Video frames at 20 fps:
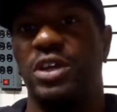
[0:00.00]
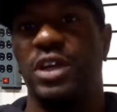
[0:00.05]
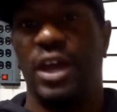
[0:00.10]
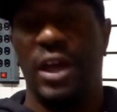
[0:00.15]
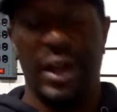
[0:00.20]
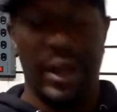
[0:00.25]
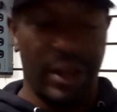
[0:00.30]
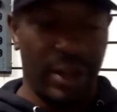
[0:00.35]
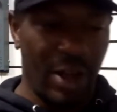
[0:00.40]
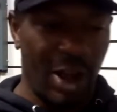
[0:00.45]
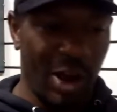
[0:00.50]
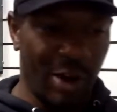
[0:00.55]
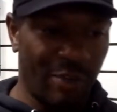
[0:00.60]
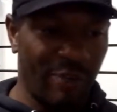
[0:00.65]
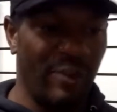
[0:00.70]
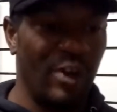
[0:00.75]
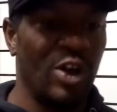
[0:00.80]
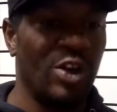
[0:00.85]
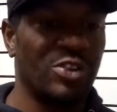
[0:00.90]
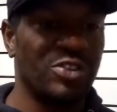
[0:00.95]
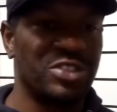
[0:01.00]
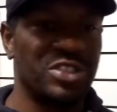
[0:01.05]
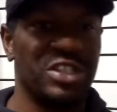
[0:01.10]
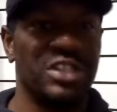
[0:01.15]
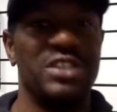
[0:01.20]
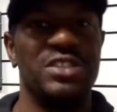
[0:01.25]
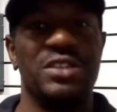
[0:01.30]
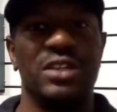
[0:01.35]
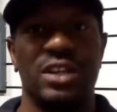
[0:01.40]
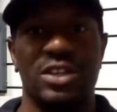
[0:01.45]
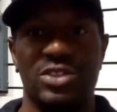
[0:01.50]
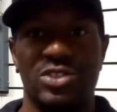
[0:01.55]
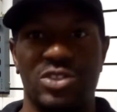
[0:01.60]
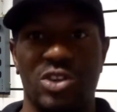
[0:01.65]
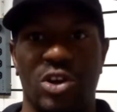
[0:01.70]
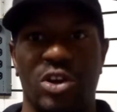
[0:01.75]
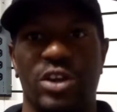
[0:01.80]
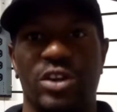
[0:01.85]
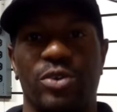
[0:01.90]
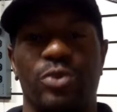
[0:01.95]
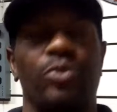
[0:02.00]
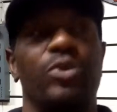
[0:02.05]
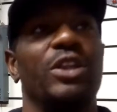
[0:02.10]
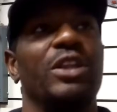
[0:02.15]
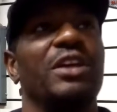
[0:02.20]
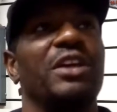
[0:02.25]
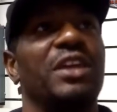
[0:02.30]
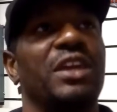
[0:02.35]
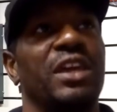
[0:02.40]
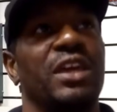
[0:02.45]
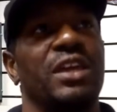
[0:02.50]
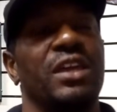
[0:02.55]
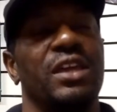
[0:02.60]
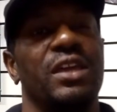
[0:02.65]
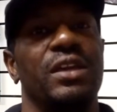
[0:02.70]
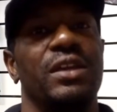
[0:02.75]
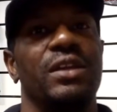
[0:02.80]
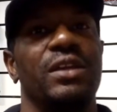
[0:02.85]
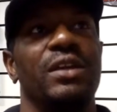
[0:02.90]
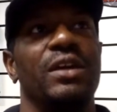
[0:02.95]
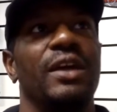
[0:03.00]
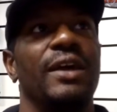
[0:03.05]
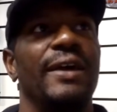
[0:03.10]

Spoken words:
Our fall season is starting to really kick in.